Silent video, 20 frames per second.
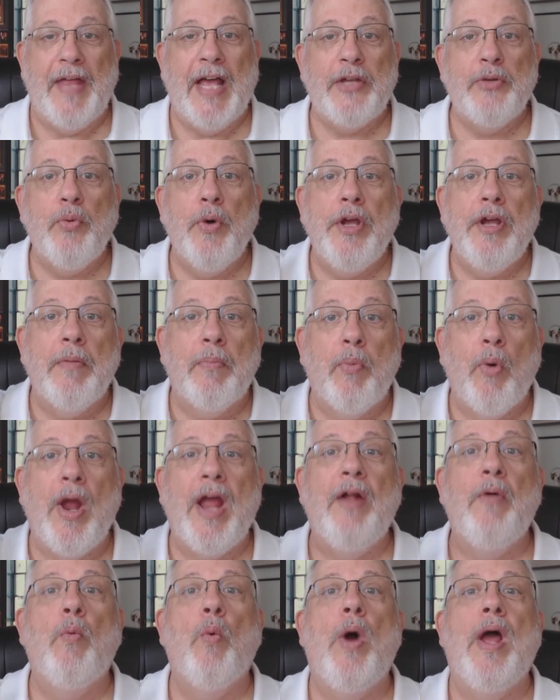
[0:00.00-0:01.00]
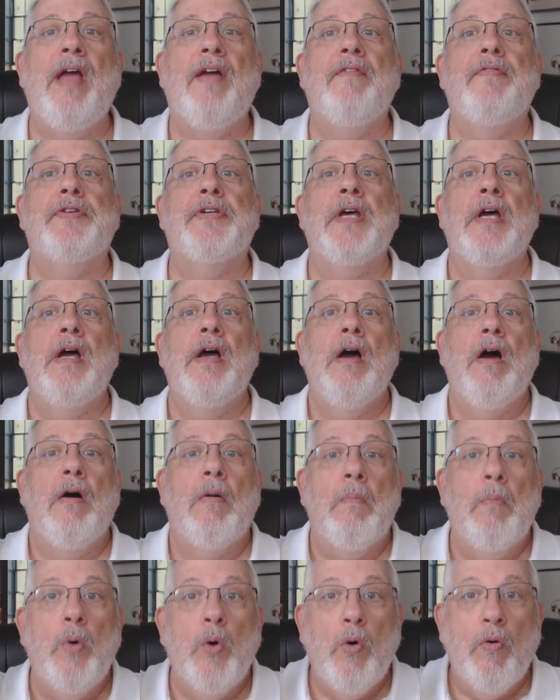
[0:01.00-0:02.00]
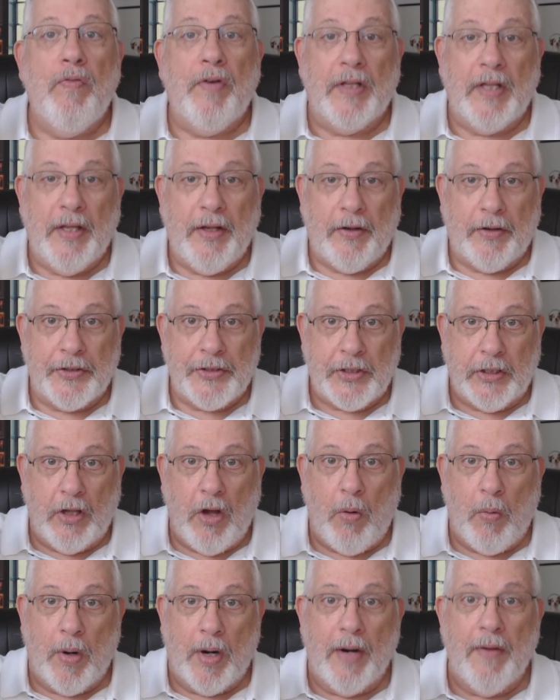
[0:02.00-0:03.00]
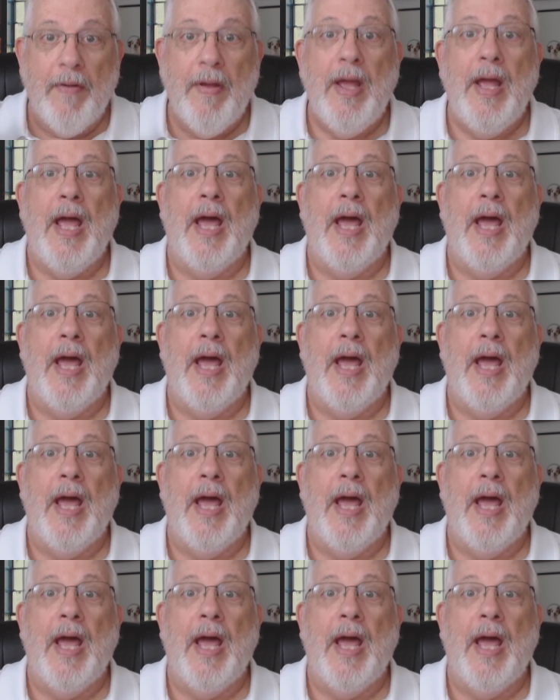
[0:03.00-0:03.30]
That's where your brain waves move a little slower.